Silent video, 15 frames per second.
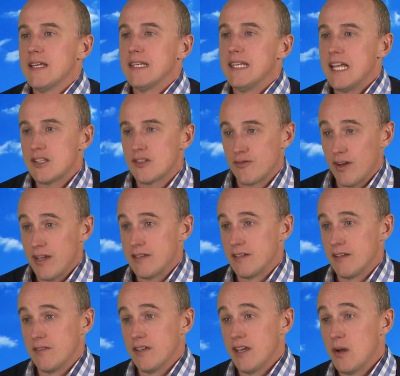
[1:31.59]
Let's face
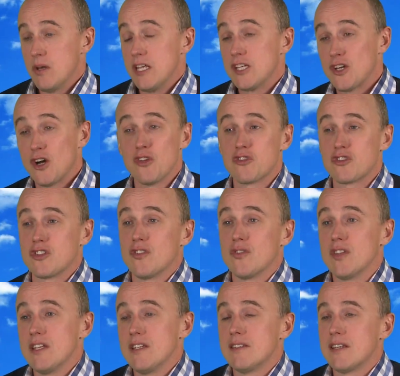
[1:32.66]
it, the only
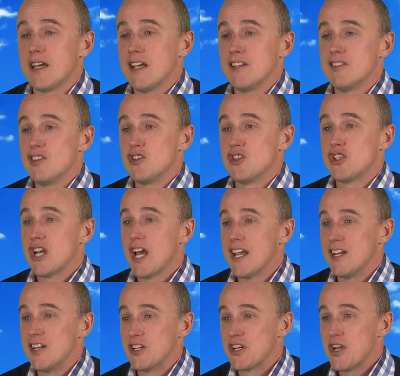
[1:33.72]
constant these days is
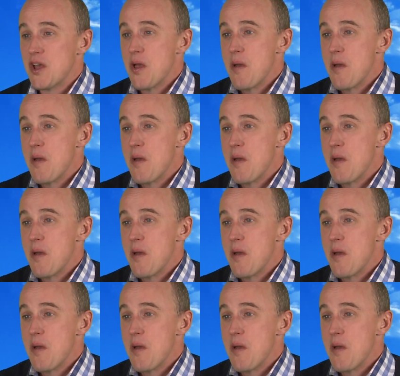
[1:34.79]
change.